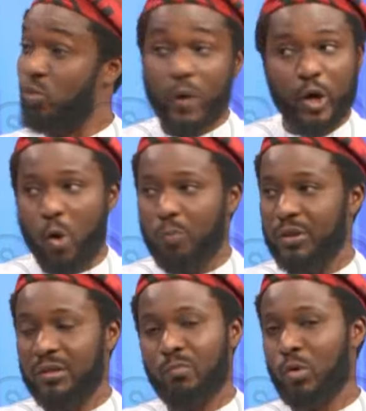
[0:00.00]
You wake up
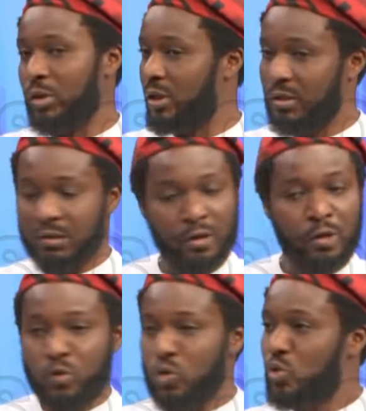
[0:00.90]
in the morning,
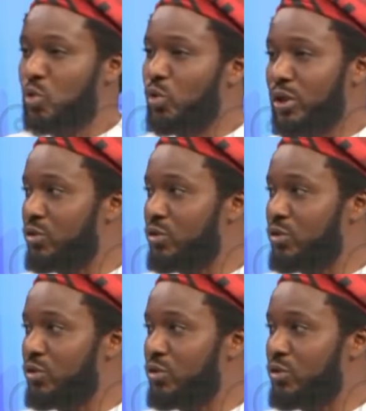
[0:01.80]
tune